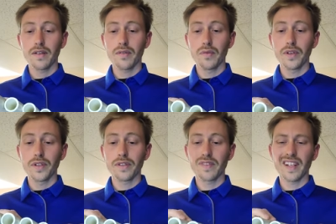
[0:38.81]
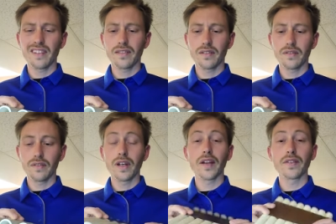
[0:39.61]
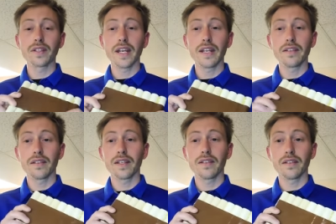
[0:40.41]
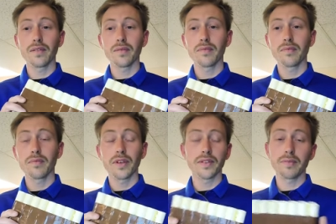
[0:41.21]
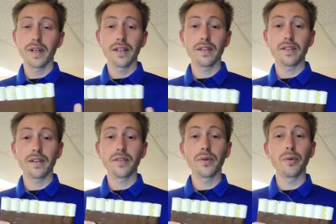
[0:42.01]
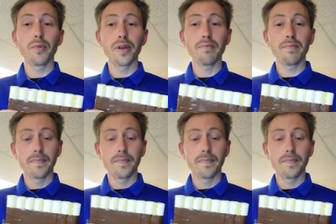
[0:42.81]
was around $2.80 plus or minus a little bit.